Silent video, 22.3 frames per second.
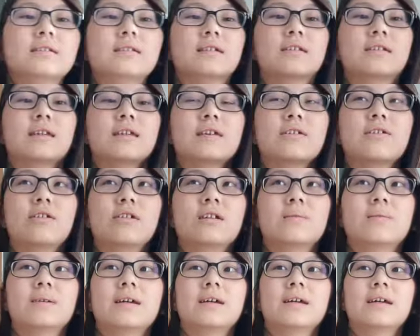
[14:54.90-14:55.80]
didn't get caught
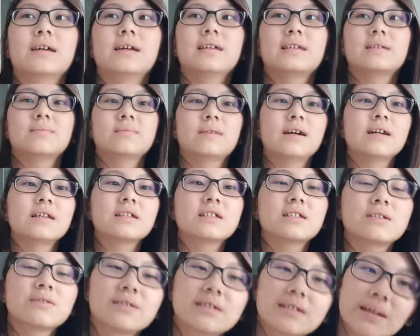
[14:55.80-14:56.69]
in my hair as much.
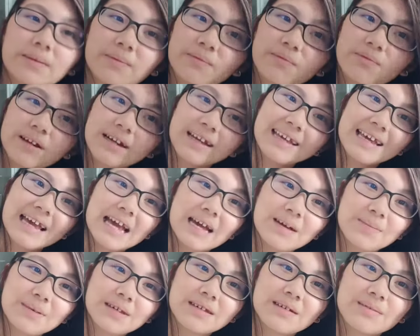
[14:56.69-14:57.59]
Which I'm really
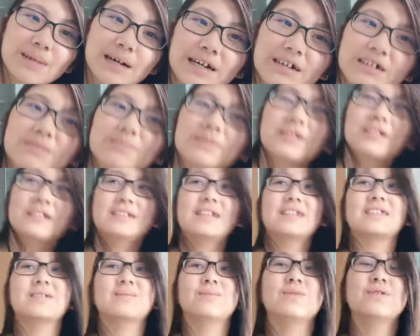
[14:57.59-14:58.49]
happy about, because
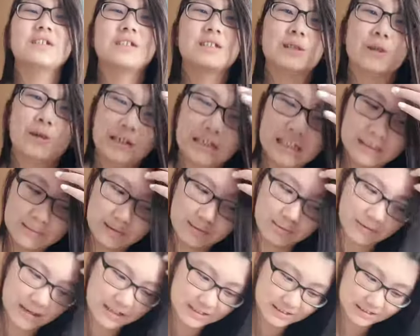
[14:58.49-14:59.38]
that's the most annoying thing
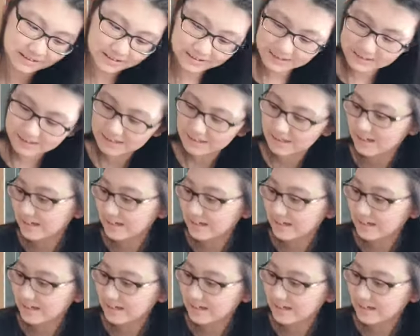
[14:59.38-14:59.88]
about press-ons.